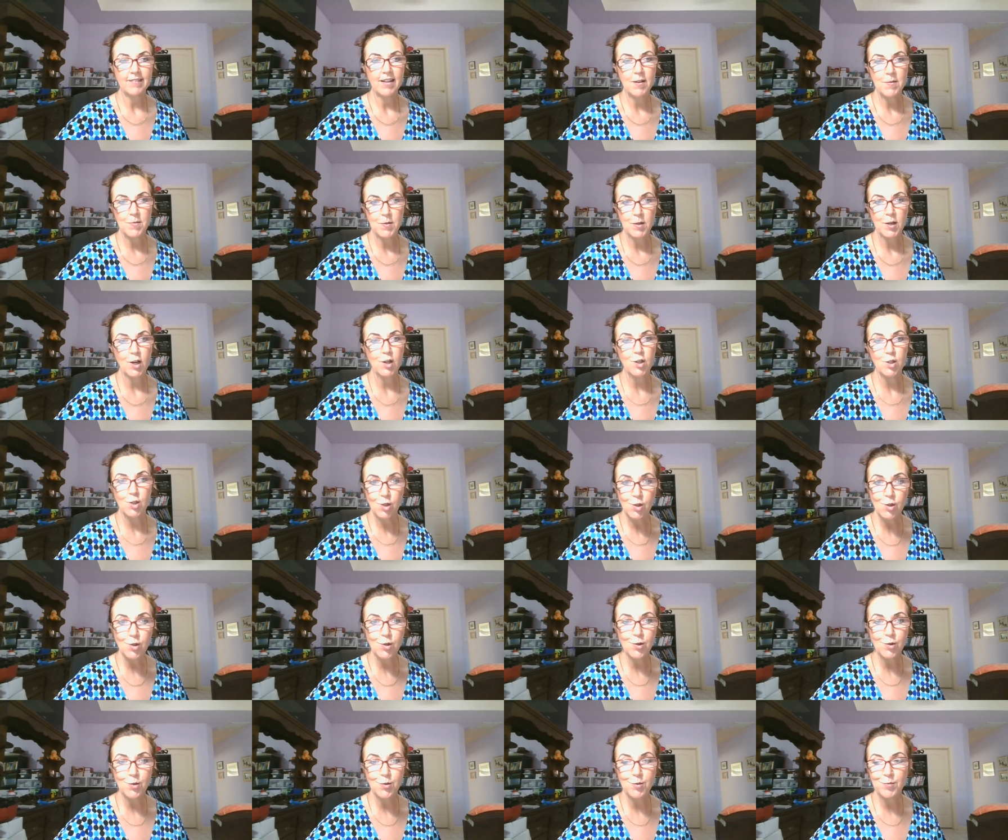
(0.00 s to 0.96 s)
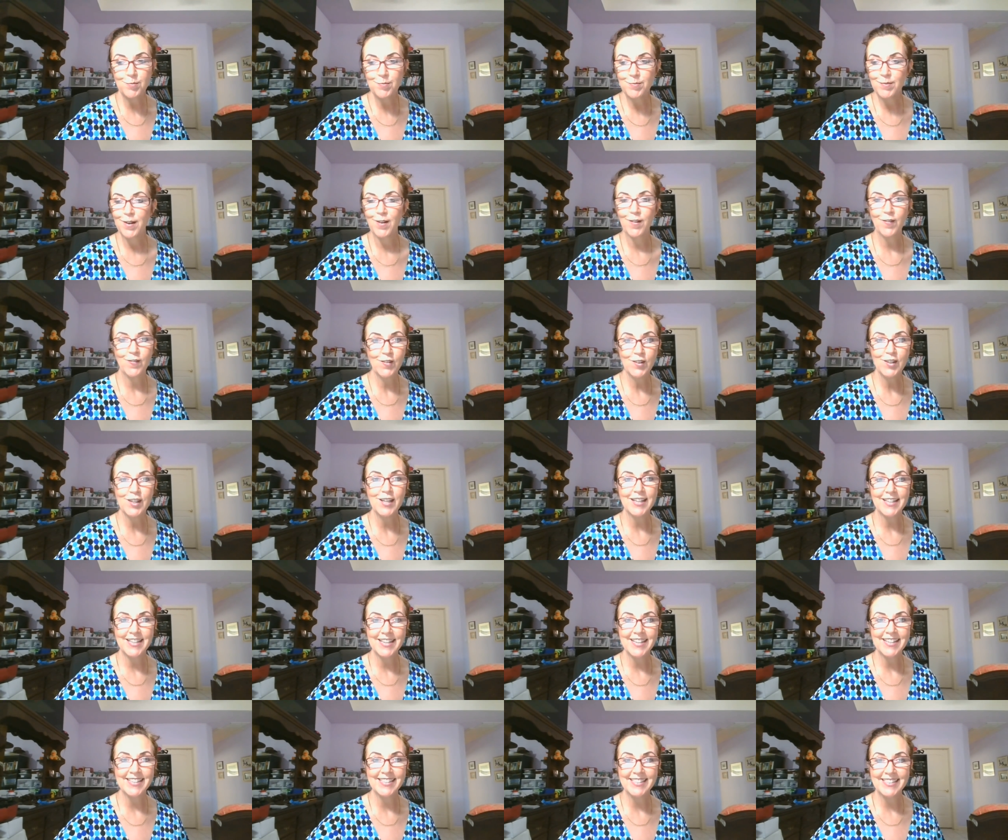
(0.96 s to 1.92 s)
I mean, I do, but I feel
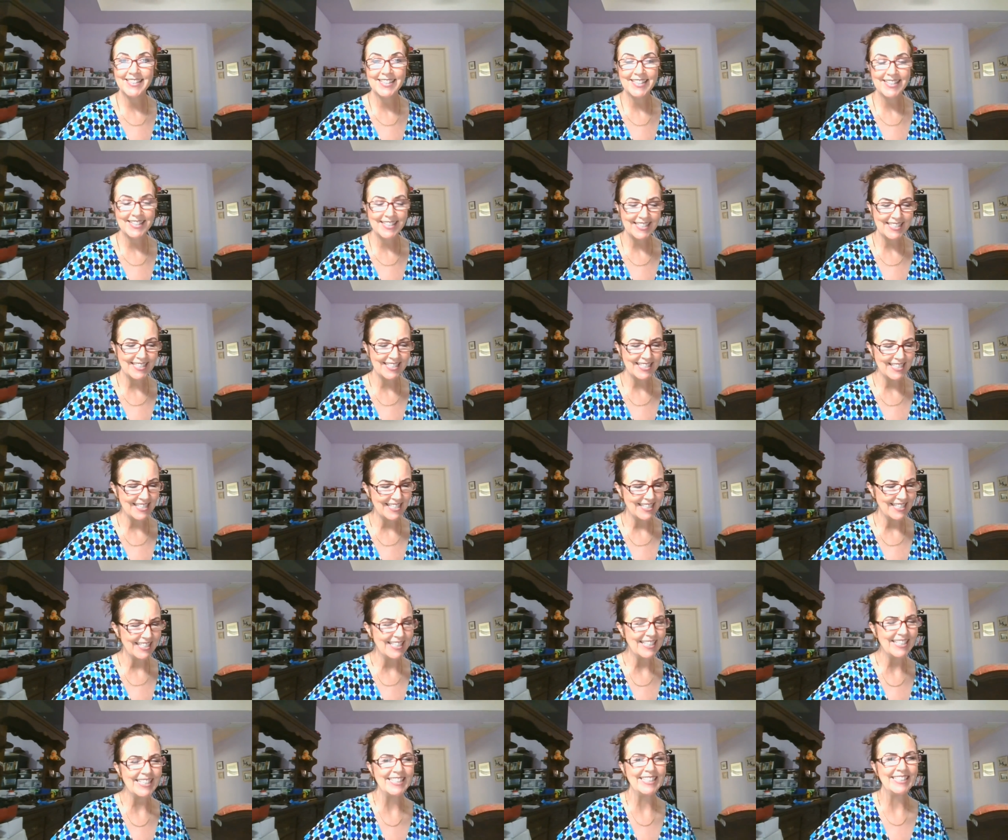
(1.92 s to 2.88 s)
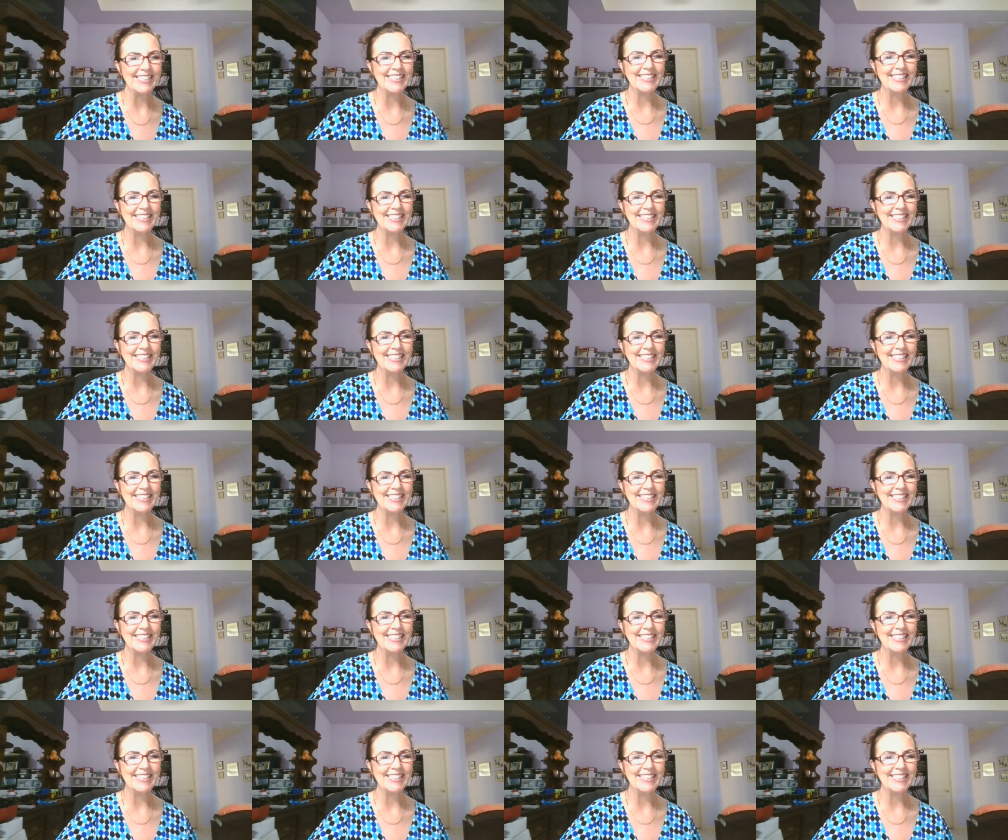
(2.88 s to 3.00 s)
like I get nothing done.